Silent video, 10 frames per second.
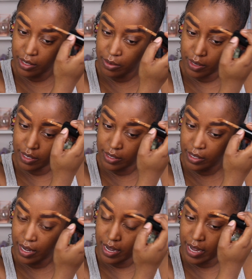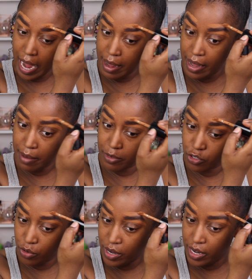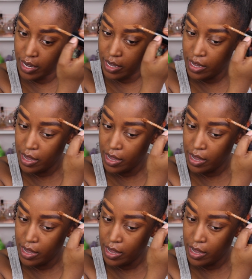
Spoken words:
twist, I am enjoying it.